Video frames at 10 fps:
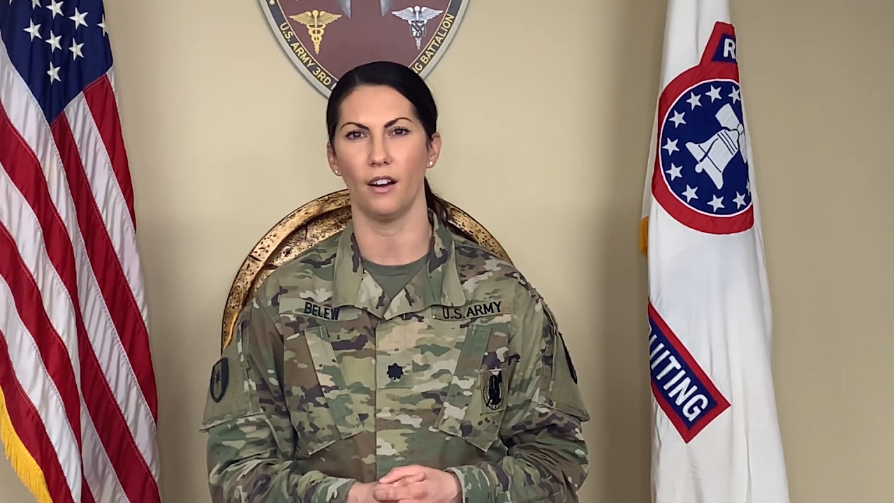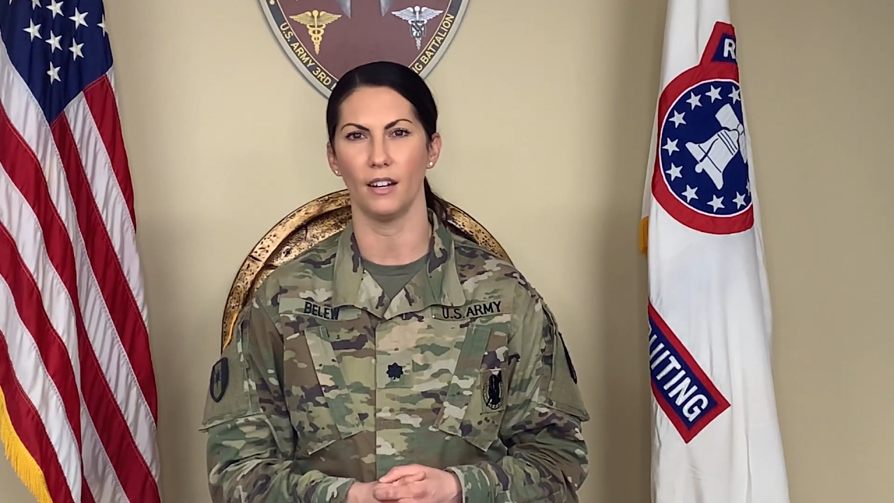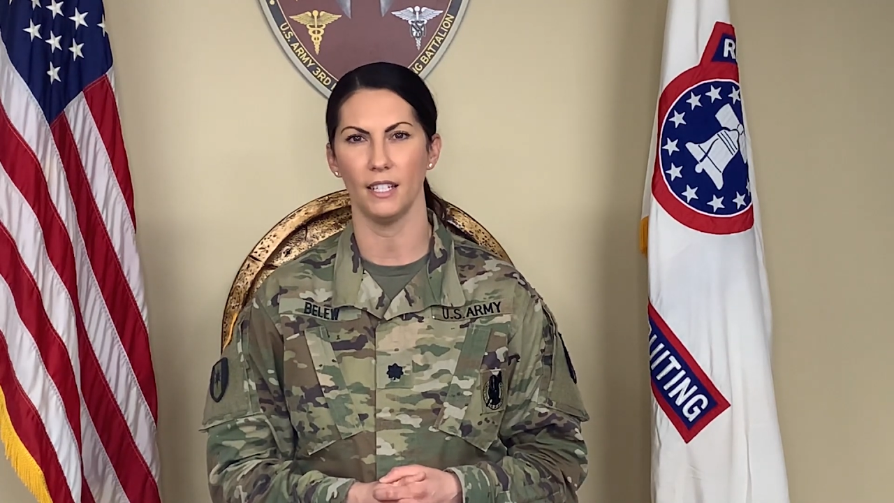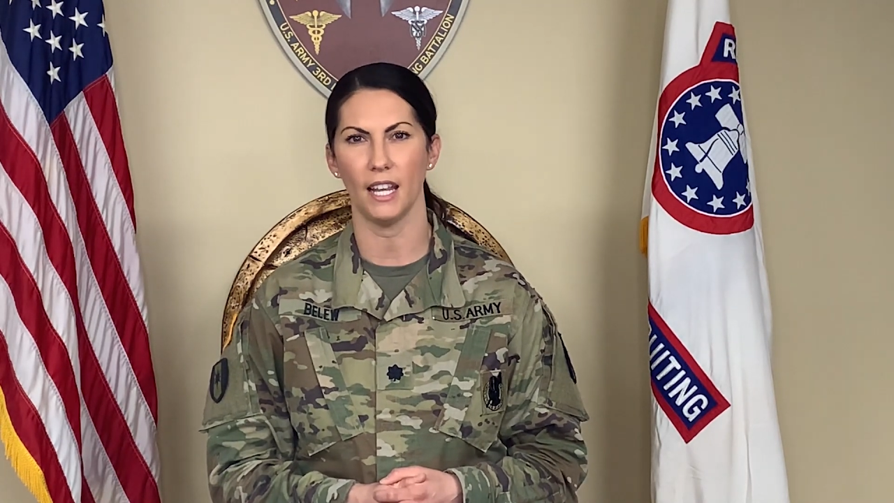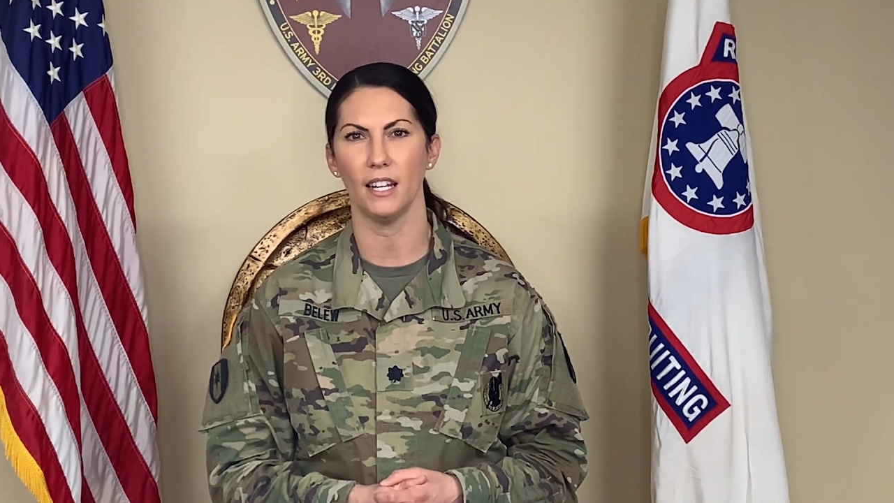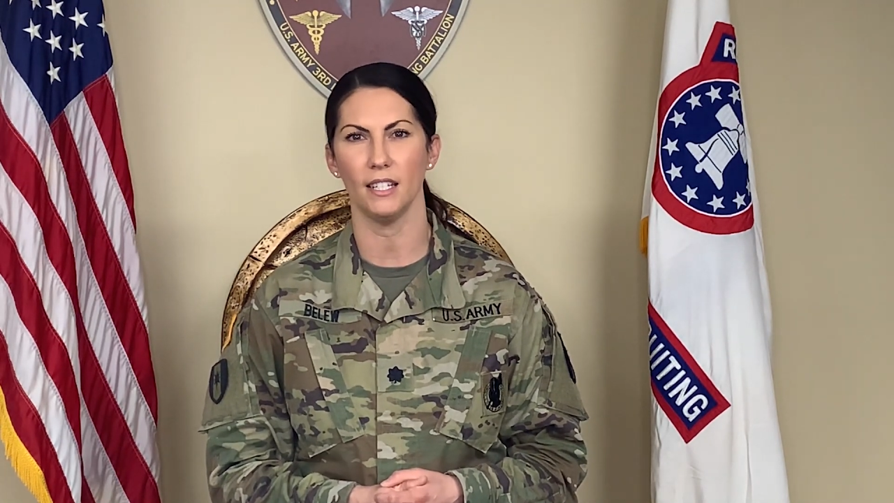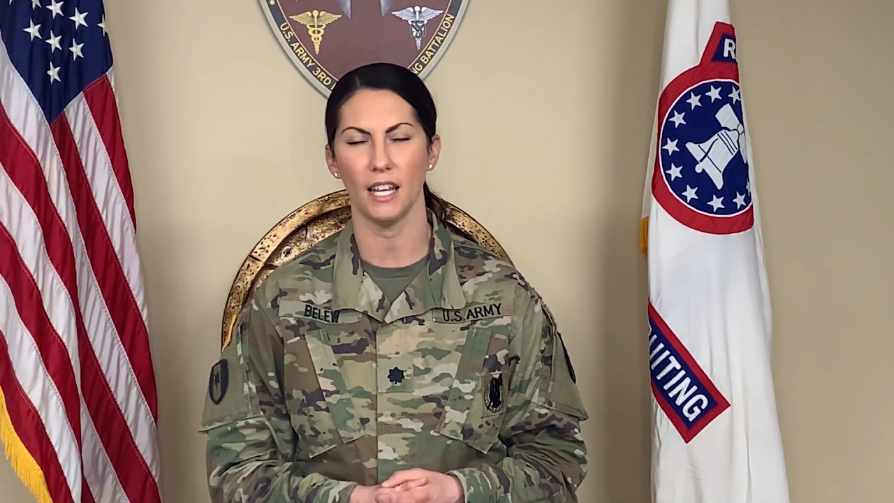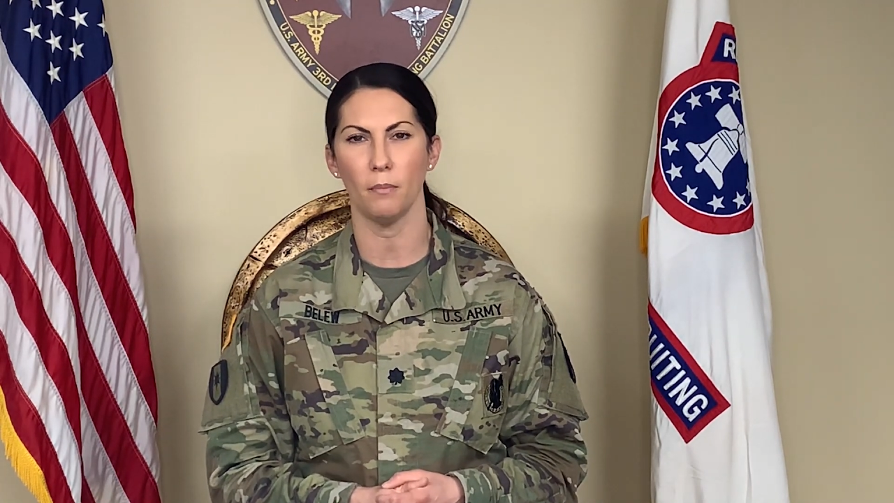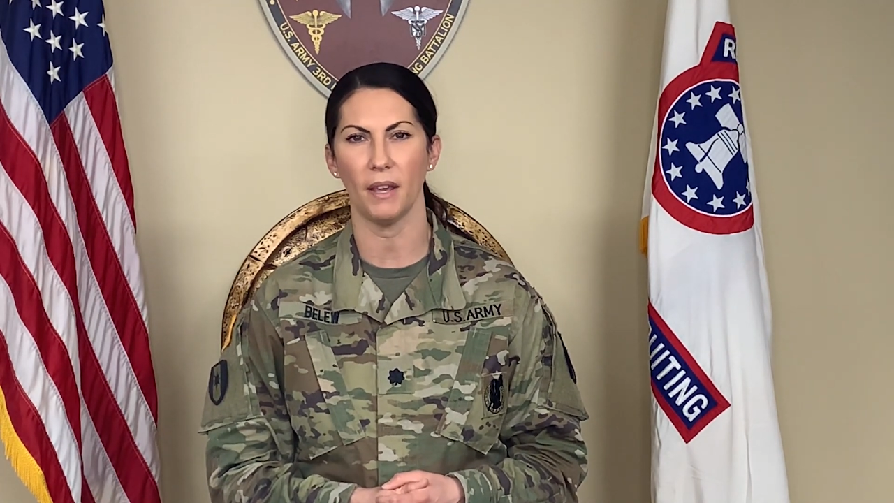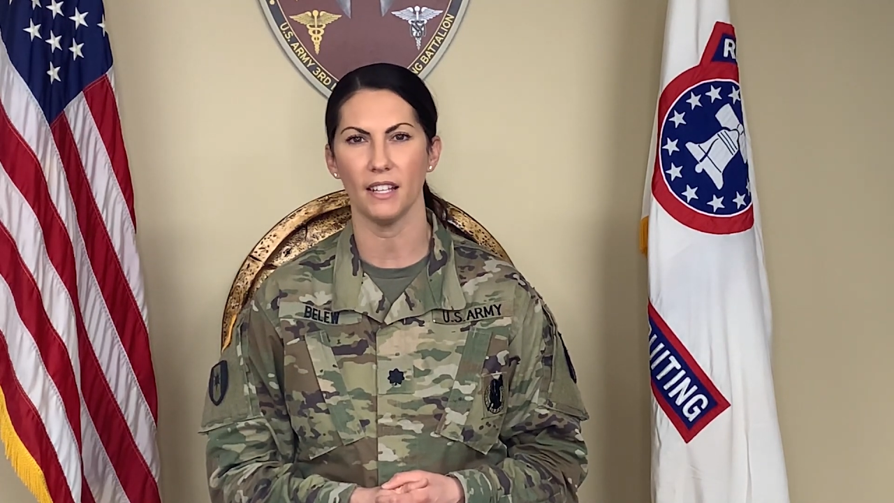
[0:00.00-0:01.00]
on a
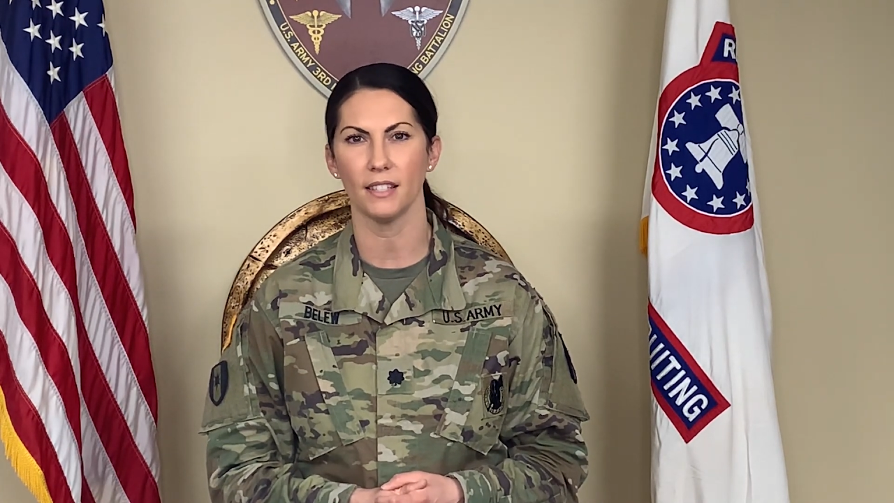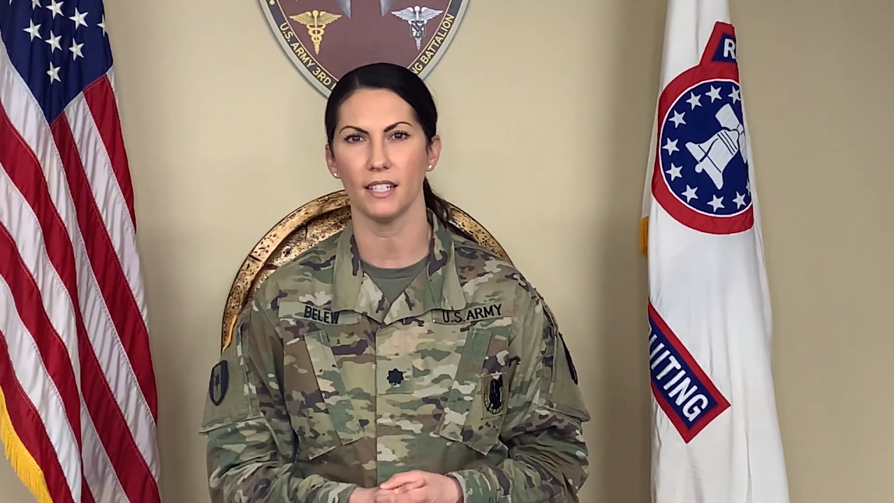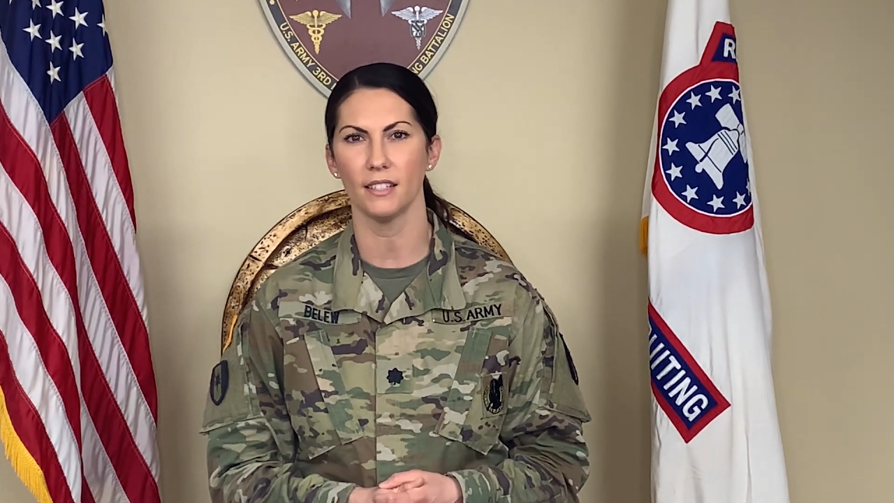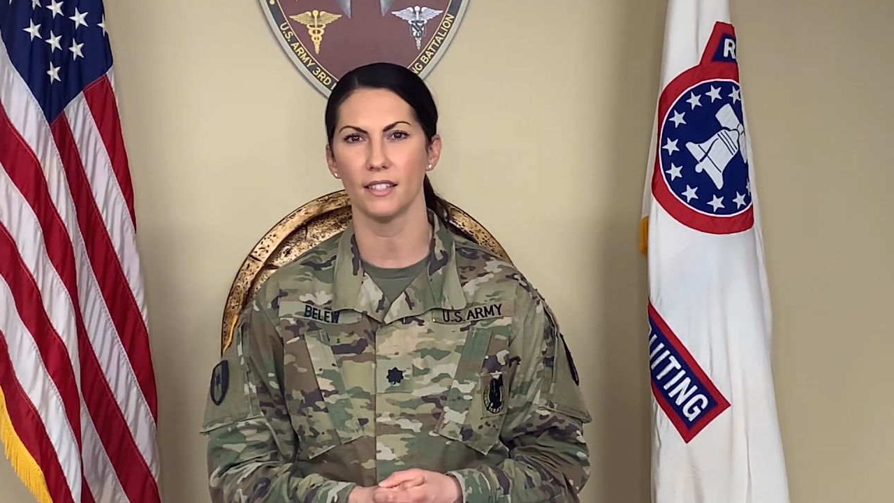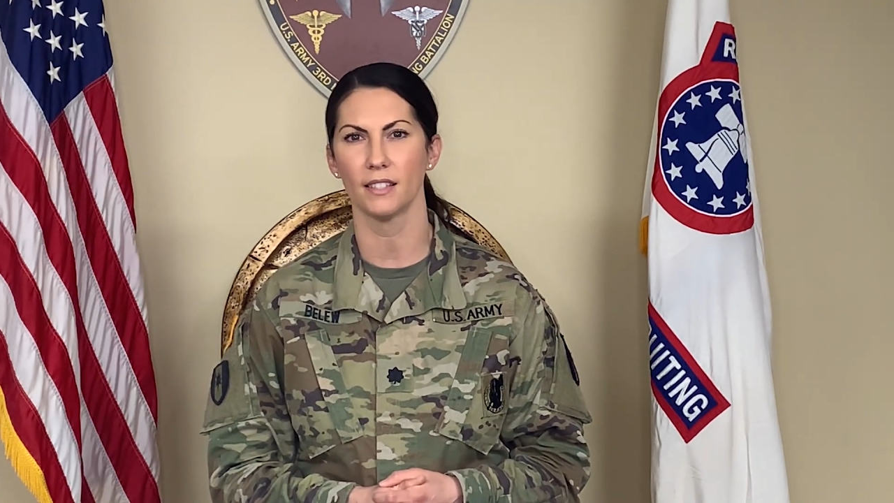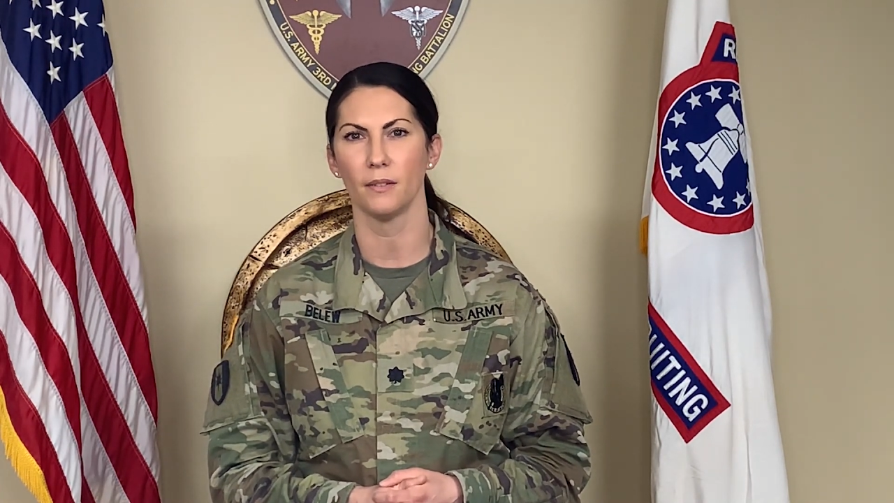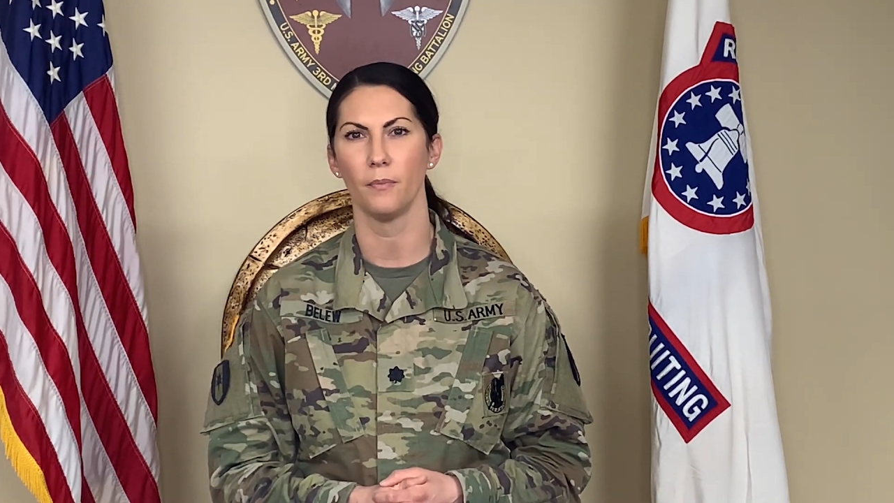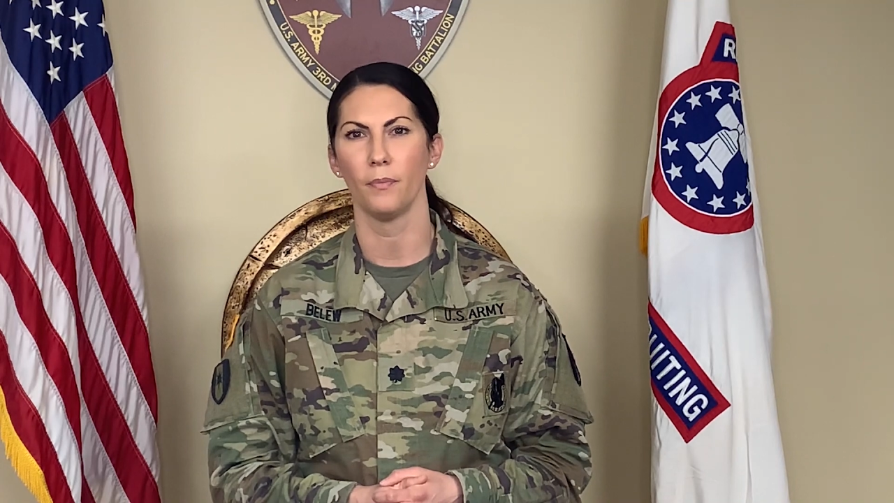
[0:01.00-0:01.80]
day-to-day -day basis.